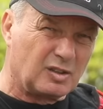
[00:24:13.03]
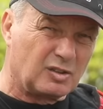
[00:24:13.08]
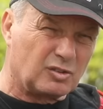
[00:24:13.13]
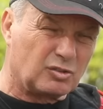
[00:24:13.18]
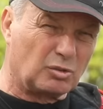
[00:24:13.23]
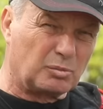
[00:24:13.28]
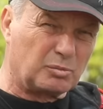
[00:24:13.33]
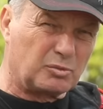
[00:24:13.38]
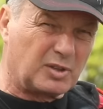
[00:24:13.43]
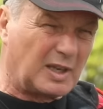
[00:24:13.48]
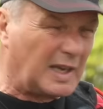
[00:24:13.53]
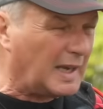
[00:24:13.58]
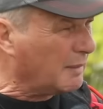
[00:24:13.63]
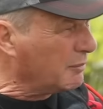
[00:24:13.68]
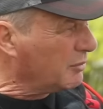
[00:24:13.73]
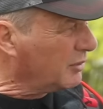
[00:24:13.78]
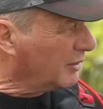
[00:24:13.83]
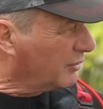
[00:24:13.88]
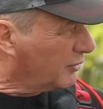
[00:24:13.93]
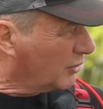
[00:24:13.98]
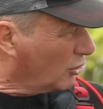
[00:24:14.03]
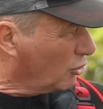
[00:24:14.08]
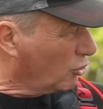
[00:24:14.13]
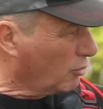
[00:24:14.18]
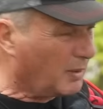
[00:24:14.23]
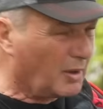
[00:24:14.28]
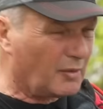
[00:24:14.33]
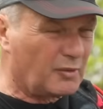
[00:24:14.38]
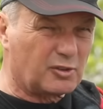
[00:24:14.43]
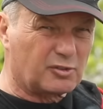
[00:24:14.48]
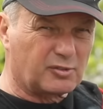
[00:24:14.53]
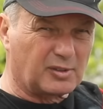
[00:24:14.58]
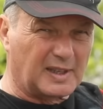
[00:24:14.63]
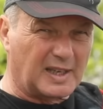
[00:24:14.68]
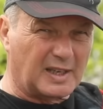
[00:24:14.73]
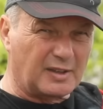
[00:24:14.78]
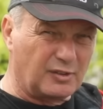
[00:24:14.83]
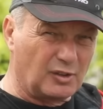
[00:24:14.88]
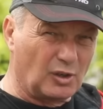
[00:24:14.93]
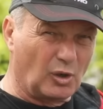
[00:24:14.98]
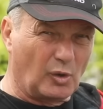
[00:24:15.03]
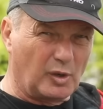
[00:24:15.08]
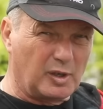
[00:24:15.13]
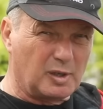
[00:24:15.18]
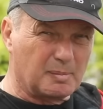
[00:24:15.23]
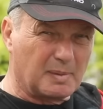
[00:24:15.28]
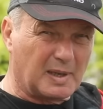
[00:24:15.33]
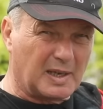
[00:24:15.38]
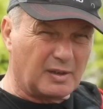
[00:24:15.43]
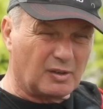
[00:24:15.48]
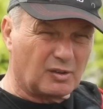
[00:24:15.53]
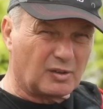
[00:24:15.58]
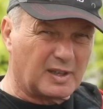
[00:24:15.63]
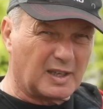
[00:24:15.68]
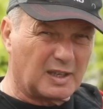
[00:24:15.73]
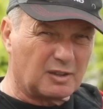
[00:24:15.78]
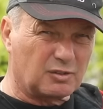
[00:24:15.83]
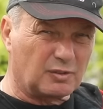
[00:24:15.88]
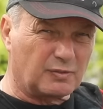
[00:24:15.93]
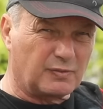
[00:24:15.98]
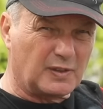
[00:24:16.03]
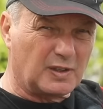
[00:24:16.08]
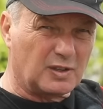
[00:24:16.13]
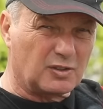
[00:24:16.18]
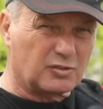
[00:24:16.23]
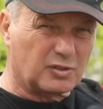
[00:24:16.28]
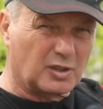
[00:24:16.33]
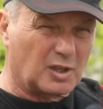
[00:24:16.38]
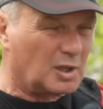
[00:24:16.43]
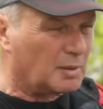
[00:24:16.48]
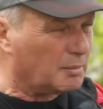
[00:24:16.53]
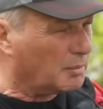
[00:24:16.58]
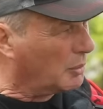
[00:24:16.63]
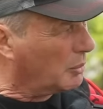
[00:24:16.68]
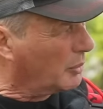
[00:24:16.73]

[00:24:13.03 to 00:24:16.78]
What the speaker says: Sometimes you have to come on this line knowing you might not catch a fish, but